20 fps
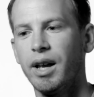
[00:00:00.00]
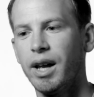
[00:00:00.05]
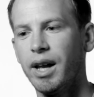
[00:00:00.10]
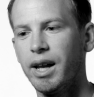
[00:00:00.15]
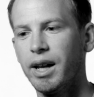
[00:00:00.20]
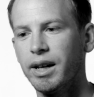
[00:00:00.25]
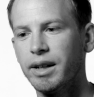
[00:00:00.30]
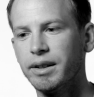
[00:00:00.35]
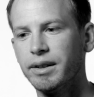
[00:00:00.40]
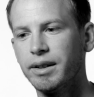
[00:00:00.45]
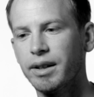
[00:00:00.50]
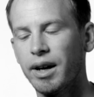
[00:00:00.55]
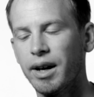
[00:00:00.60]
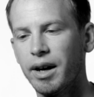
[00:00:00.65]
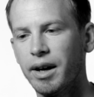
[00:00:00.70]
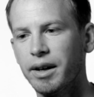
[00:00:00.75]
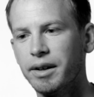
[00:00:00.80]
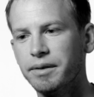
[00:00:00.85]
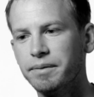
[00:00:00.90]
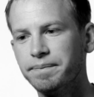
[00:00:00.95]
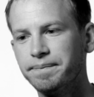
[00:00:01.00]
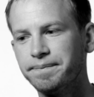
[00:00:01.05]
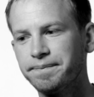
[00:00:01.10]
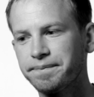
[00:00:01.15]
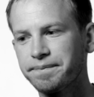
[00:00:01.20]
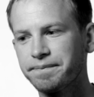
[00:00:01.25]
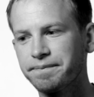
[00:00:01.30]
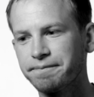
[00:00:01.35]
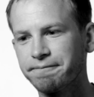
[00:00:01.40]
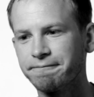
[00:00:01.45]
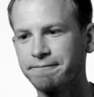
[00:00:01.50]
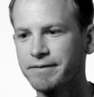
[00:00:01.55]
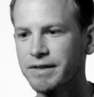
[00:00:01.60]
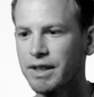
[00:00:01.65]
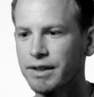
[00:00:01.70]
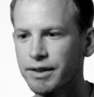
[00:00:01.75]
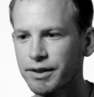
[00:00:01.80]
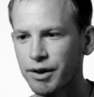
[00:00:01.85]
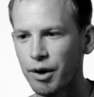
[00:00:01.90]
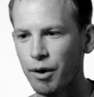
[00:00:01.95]
And
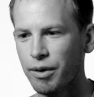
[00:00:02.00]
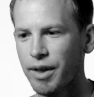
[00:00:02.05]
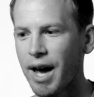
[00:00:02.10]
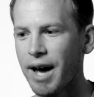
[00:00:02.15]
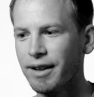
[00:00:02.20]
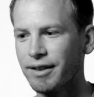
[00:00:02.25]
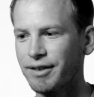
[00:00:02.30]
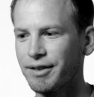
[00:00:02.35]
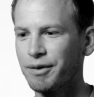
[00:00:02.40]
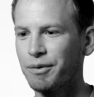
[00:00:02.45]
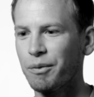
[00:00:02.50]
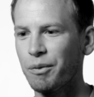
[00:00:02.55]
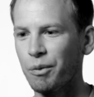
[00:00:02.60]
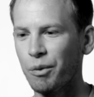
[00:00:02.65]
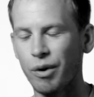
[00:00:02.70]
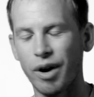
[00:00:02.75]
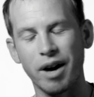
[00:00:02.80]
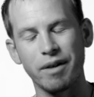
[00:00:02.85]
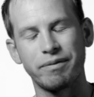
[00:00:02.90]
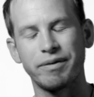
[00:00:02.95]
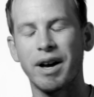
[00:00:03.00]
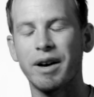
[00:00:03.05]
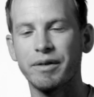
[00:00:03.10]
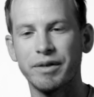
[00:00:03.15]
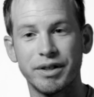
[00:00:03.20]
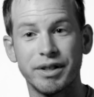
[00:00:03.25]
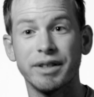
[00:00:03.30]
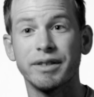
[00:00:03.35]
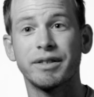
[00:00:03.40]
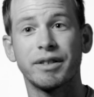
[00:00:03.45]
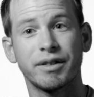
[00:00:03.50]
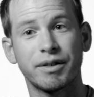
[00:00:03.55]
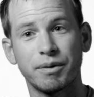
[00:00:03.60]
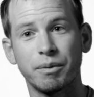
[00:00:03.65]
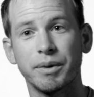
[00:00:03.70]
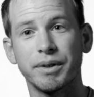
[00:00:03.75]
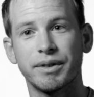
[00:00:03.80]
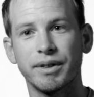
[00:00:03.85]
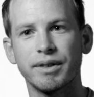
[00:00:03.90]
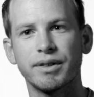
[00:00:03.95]
so that's where I found Jesus,
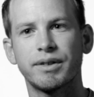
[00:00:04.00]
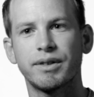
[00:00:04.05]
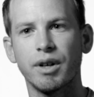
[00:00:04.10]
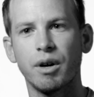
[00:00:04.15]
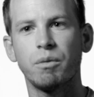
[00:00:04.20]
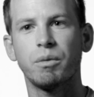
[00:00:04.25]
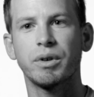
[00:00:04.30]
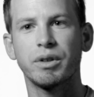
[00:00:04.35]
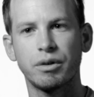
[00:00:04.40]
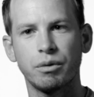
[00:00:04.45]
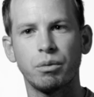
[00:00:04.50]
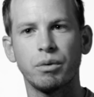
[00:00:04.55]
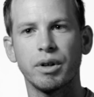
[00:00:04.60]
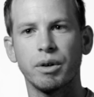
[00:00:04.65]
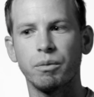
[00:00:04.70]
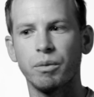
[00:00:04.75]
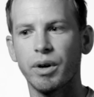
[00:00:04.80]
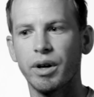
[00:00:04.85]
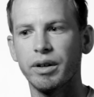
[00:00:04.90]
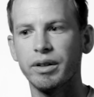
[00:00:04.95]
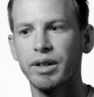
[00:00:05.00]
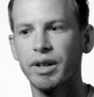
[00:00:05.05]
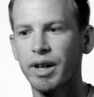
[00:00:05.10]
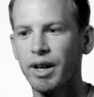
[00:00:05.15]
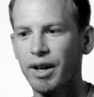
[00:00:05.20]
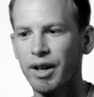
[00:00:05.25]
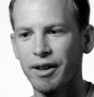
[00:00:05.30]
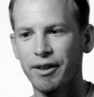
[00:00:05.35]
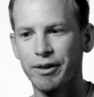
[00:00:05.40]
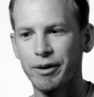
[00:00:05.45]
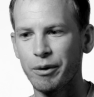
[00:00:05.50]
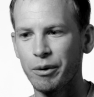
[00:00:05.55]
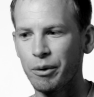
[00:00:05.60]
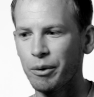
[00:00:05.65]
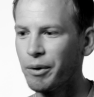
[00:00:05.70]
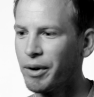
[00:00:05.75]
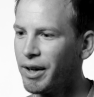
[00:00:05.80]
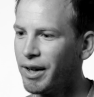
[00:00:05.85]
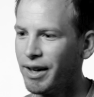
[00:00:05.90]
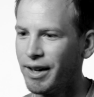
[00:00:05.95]
was in cell 121,
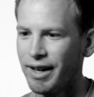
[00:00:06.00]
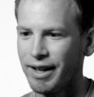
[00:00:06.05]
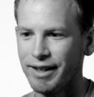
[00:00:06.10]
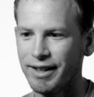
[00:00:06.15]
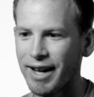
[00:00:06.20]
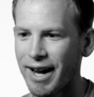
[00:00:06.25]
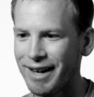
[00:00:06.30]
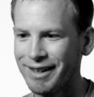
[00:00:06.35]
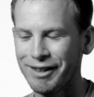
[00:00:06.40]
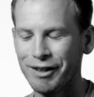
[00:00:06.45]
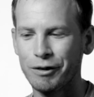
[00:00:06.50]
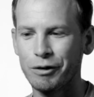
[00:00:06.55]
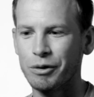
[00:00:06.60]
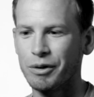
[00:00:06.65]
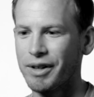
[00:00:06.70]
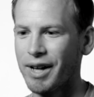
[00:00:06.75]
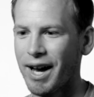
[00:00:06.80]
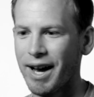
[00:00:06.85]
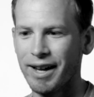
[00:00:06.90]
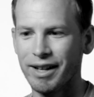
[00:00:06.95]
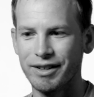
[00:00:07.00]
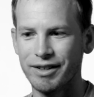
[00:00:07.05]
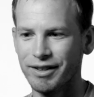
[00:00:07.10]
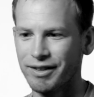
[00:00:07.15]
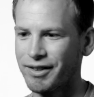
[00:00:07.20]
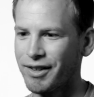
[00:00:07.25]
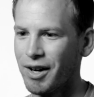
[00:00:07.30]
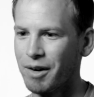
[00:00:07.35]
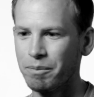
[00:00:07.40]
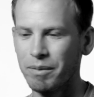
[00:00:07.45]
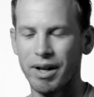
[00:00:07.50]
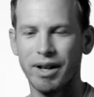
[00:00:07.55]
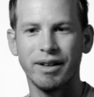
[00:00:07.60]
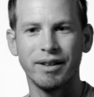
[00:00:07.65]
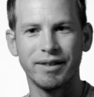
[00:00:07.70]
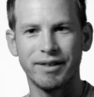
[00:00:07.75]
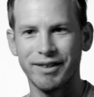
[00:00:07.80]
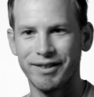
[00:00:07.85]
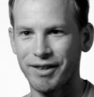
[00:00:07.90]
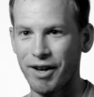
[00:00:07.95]
through a 90-year-old guy just coming
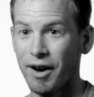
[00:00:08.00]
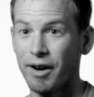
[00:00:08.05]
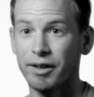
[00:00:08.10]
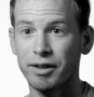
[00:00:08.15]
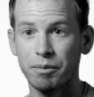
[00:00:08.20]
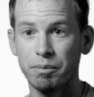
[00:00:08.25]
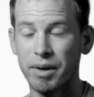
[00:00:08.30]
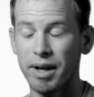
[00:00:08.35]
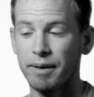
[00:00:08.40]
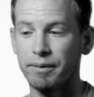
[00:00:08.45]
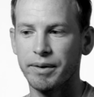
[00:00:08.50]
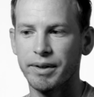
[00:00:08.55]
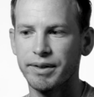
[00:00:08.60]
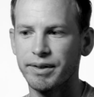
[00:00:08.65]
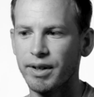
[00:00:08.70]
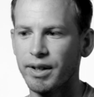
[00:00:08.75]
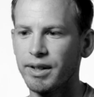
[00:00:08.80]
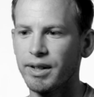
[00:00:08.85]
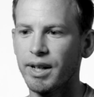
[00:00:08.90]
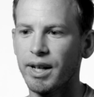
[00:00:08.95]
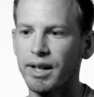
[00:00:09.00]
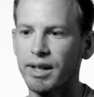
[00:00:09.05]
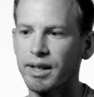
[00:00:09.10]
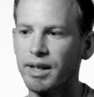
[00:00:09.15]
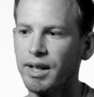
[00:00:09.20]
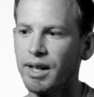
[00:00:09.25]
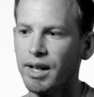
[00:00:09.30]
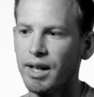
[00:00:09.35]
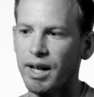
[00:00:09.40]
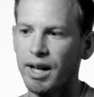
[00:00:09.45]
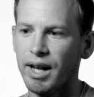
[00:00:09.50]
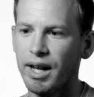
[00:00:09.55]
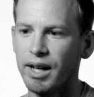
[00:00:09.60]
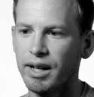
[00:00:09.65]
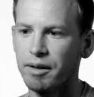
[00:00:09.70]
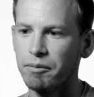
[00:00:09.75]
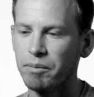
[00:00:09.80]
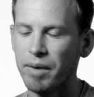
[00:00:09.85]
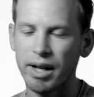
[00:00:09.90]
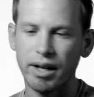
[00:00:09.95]
in to talk to me every Sunday. And it